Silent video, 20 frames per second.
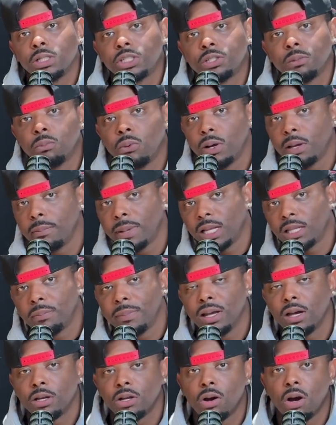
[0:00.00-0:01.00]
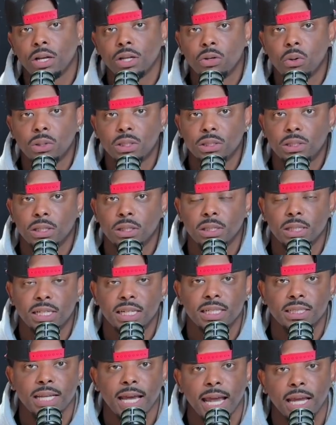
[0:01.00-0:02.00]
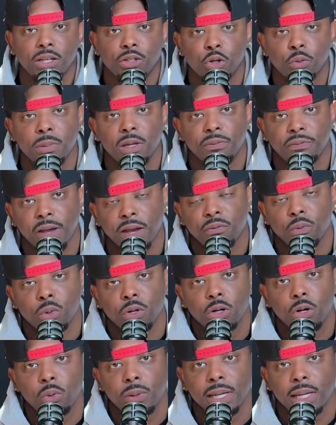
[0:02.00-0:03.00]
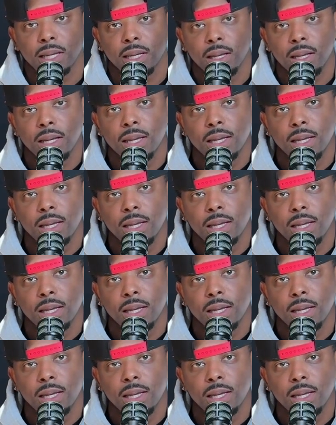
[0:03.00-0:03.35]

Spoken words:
It's your boy, Melly Mel. You already know what the deal is. Hey, do me a favor real quick.